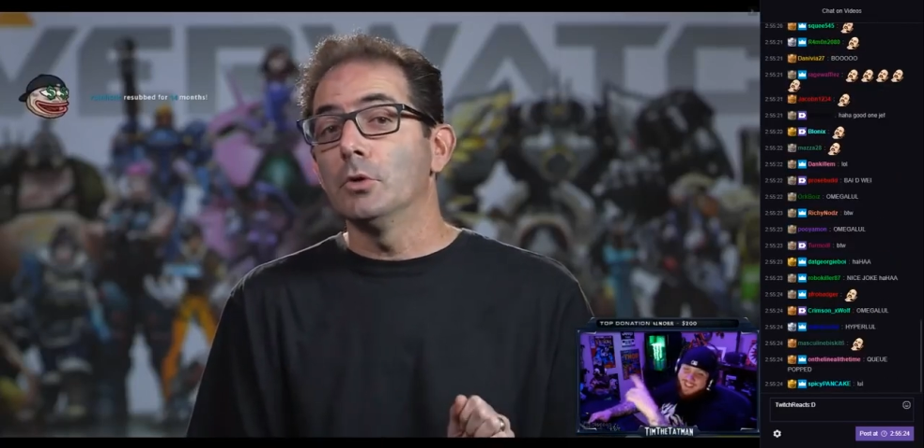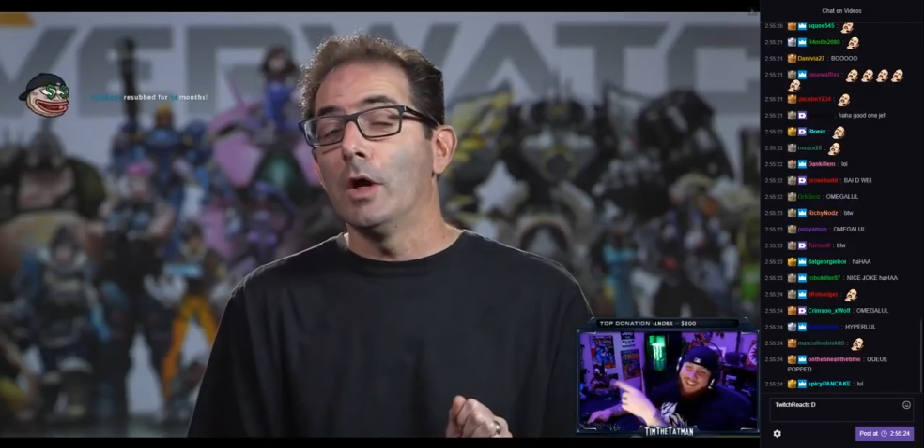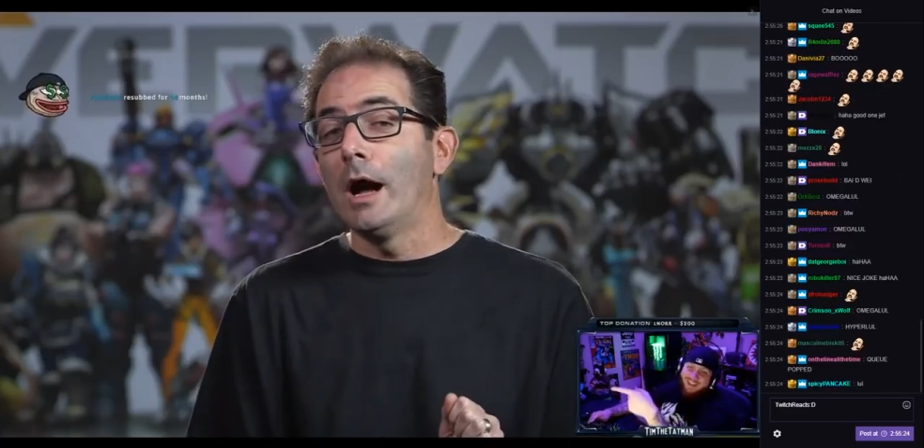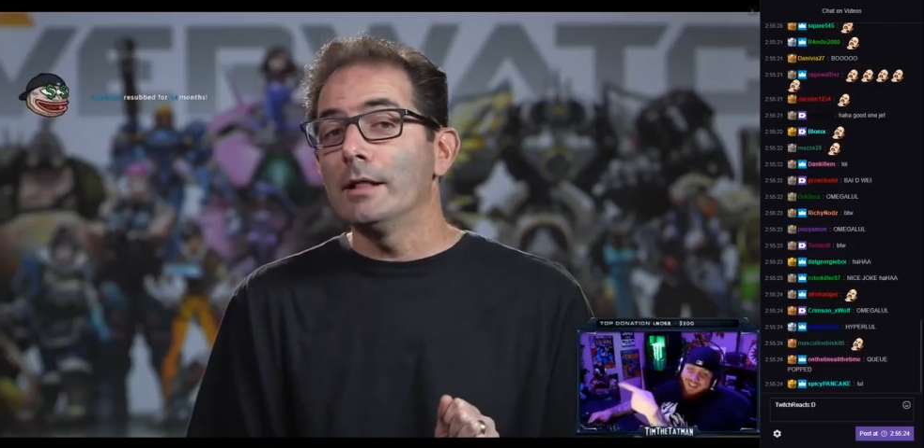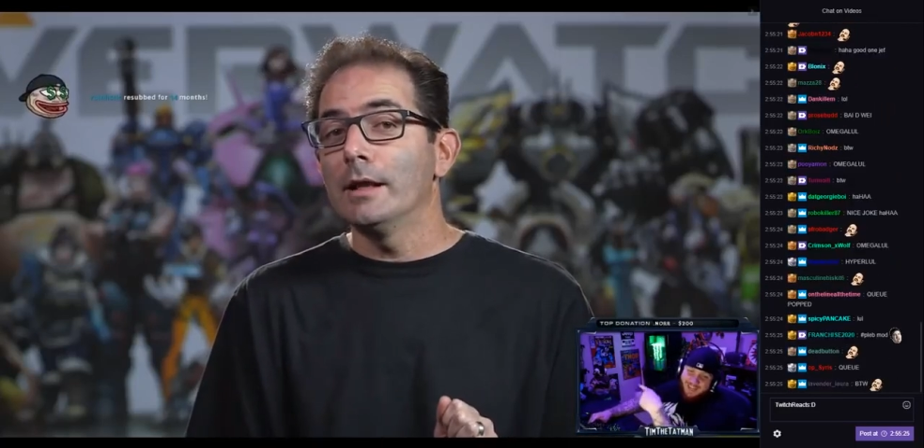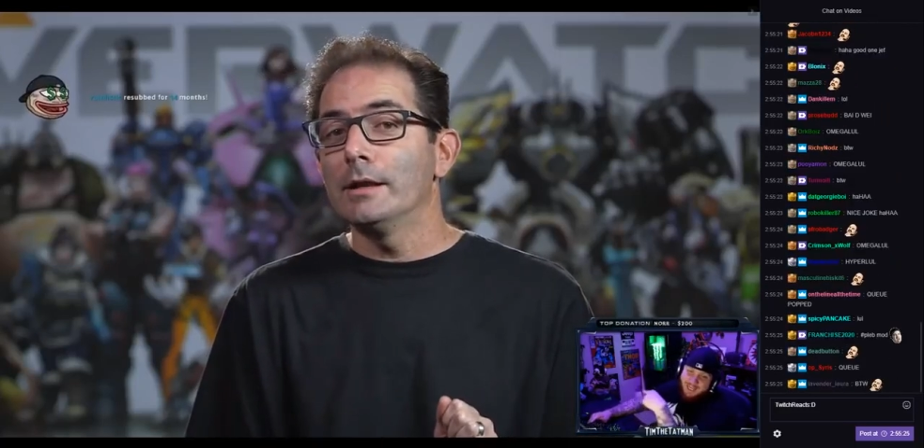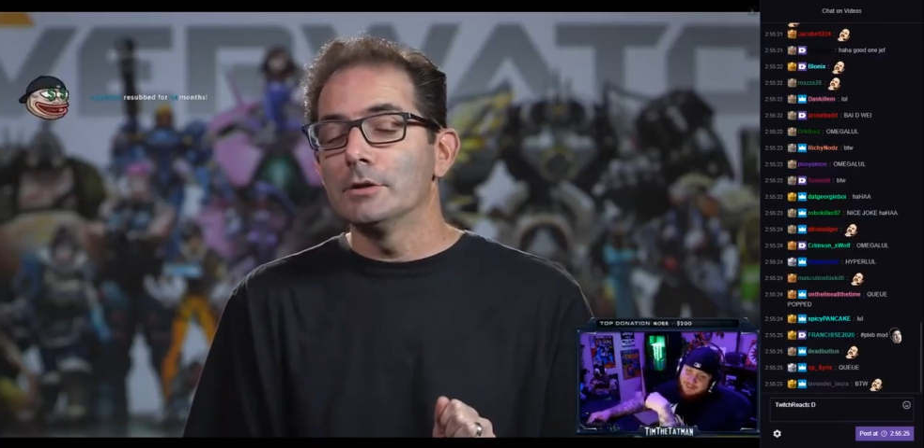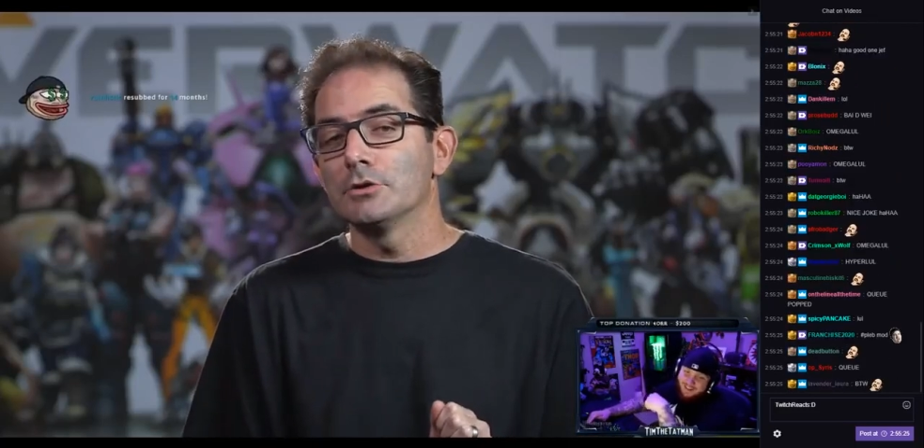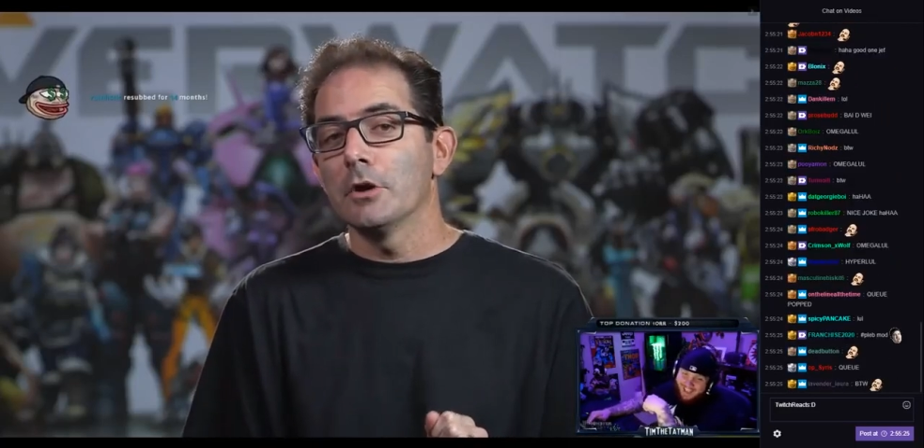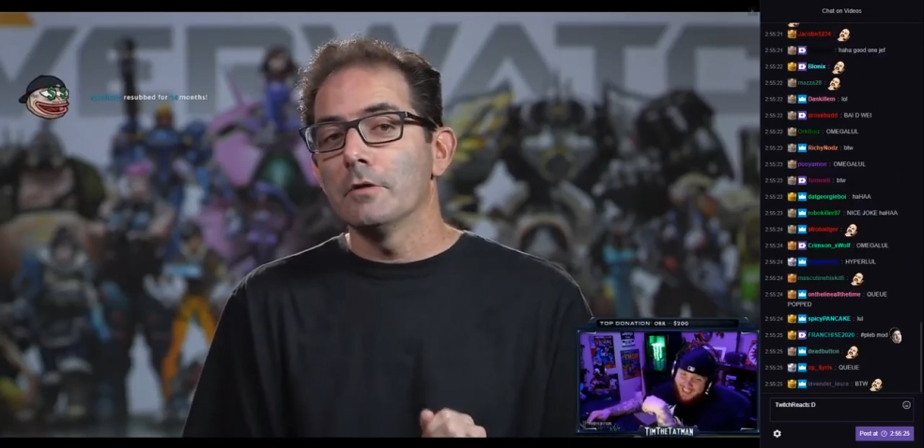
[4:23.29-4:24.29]
cool highlight
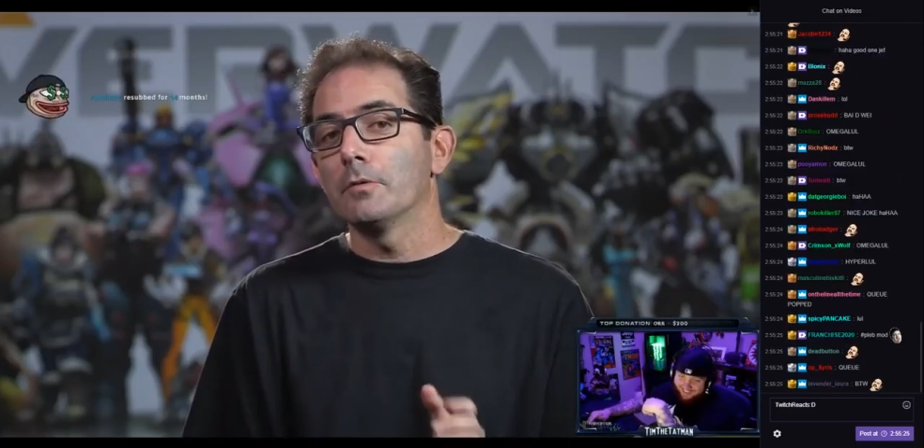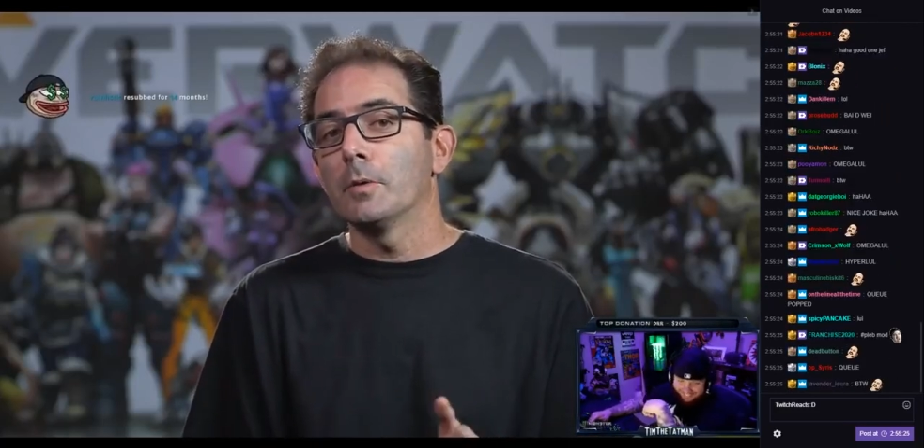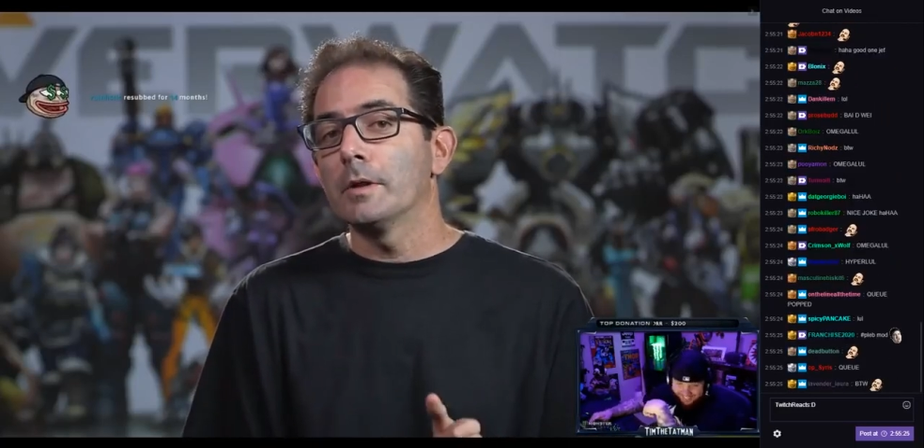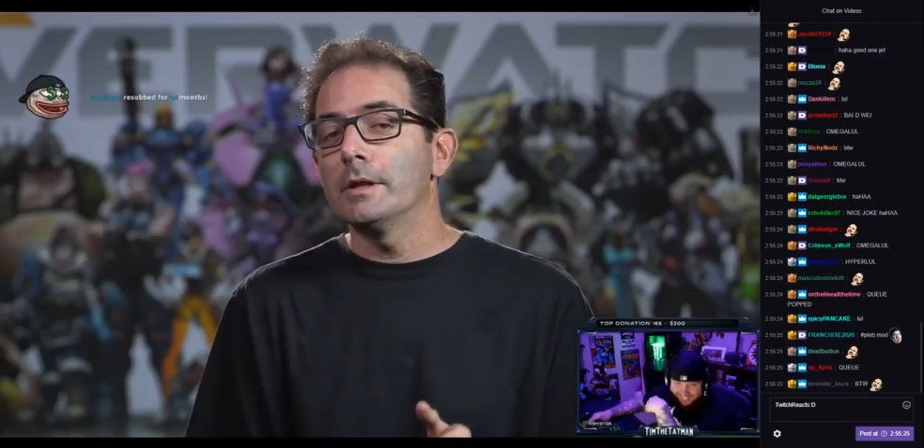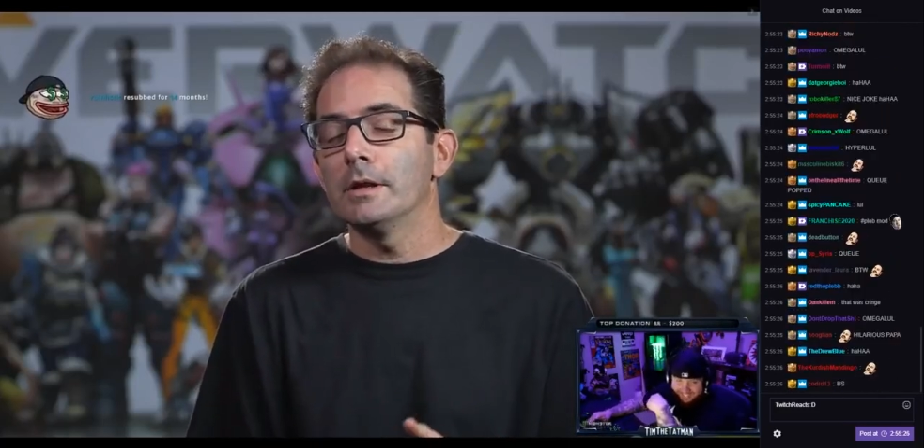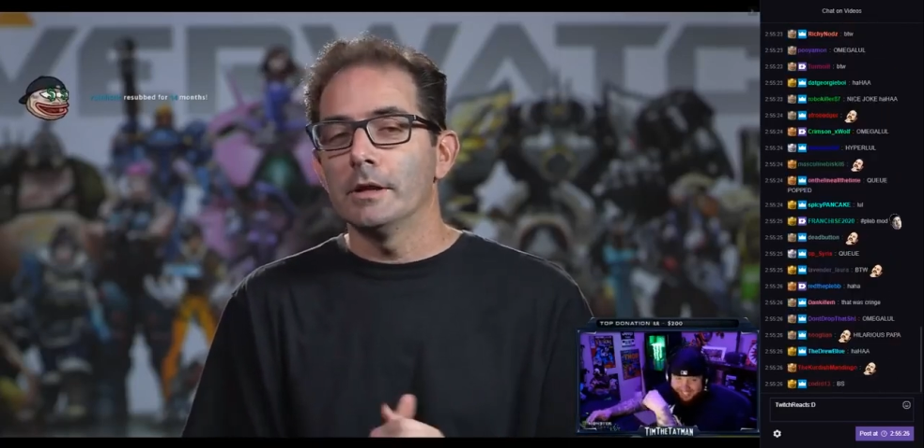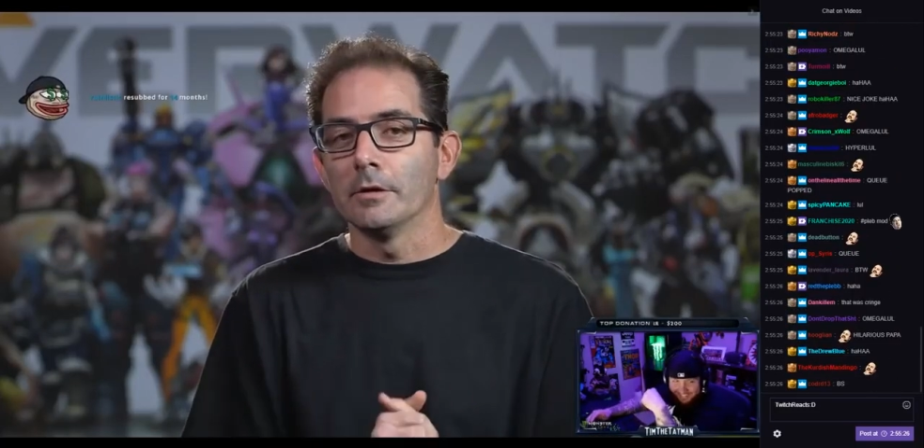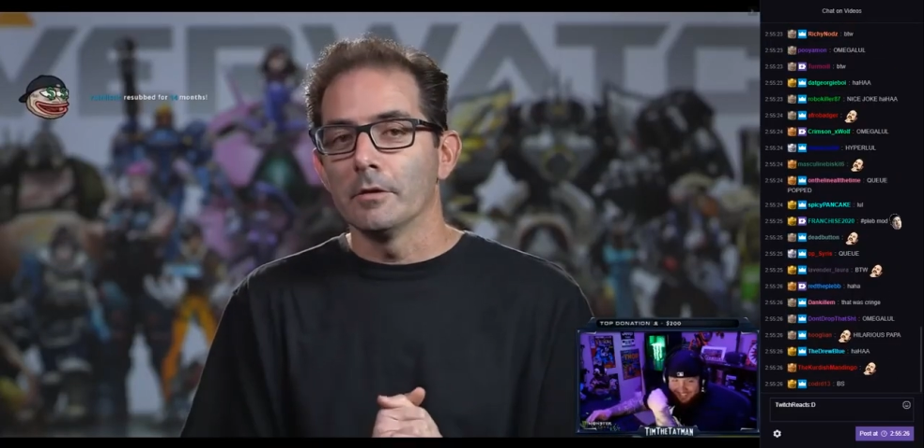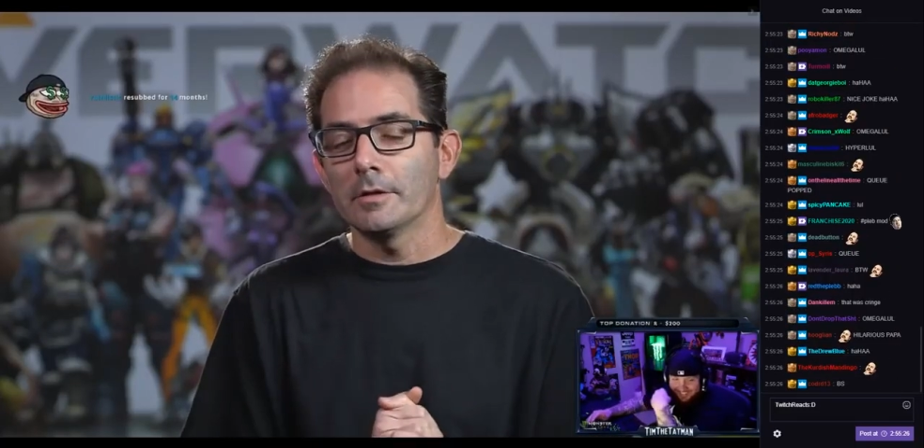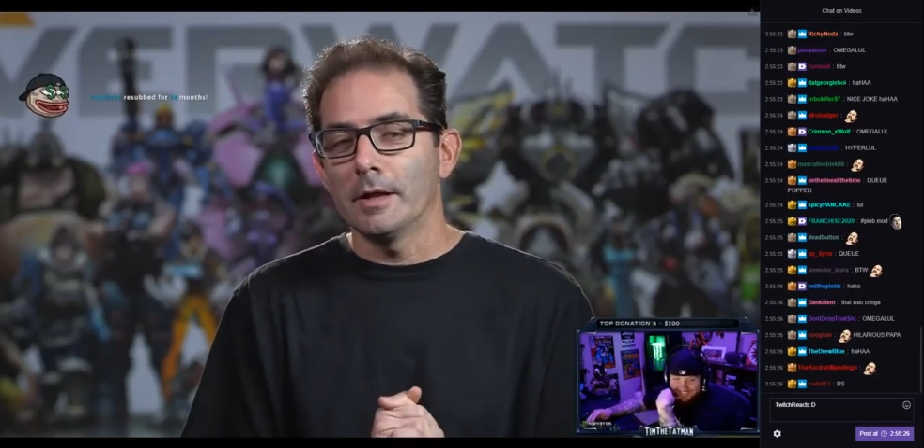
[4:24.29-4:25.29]
video for one of the
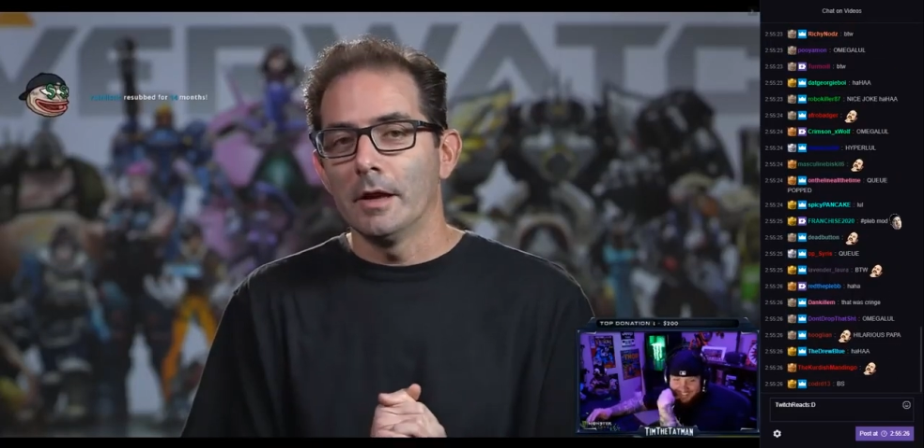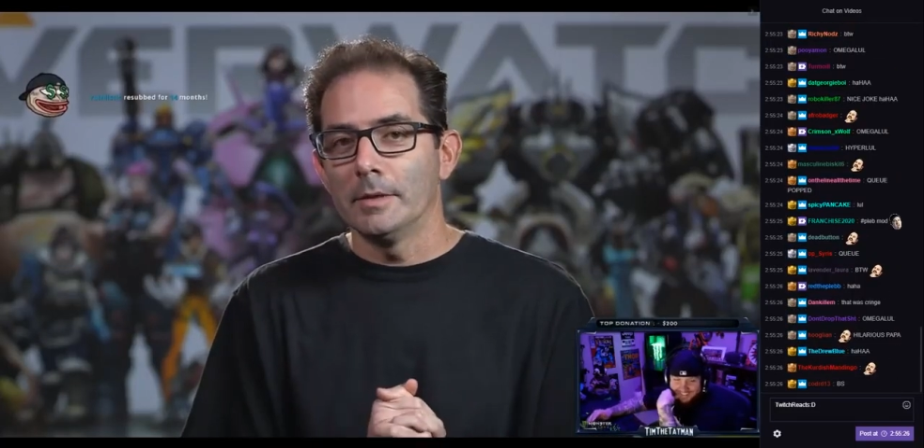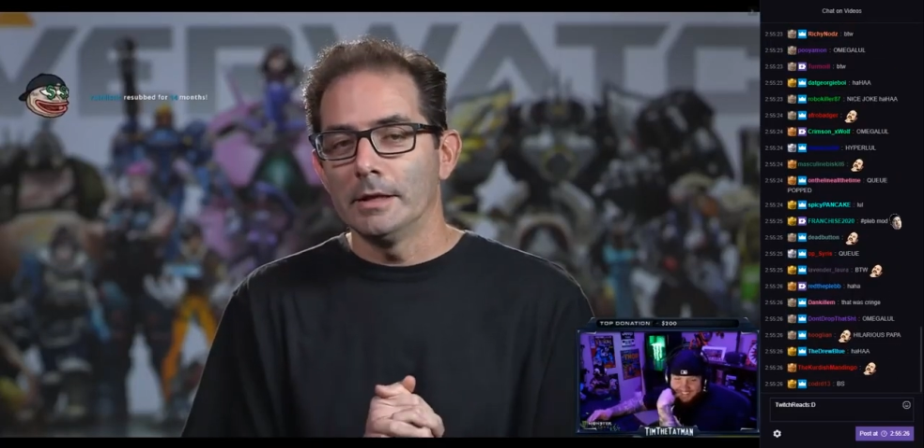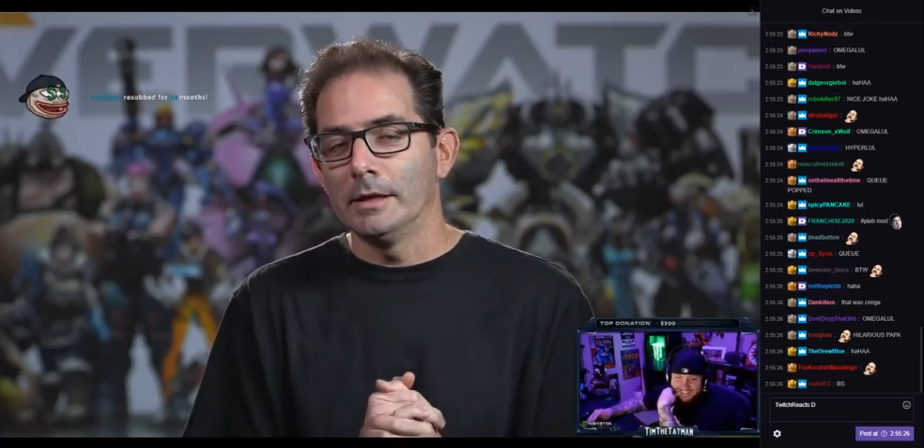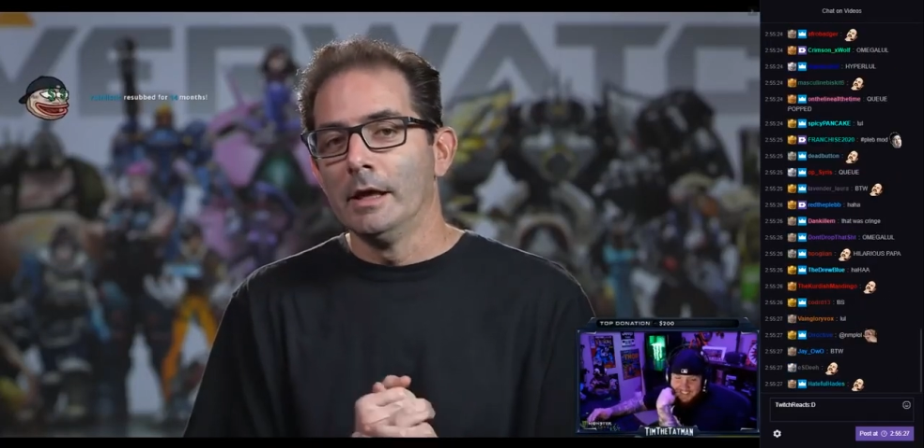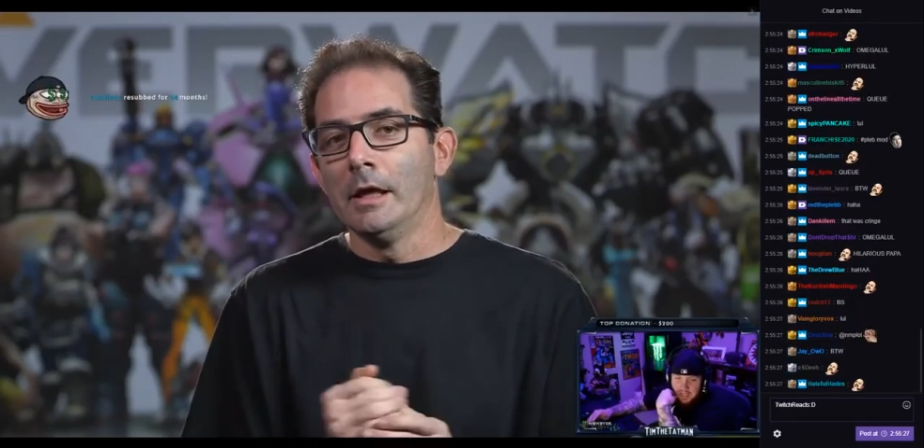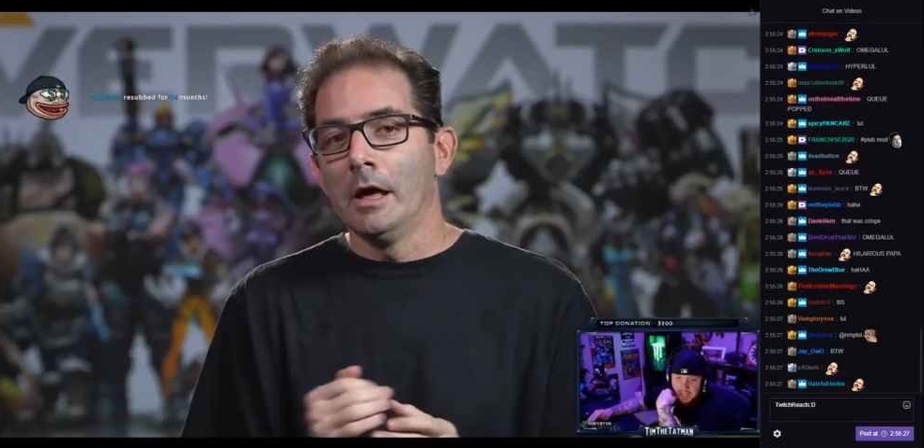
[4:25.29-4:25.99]
heroes coming,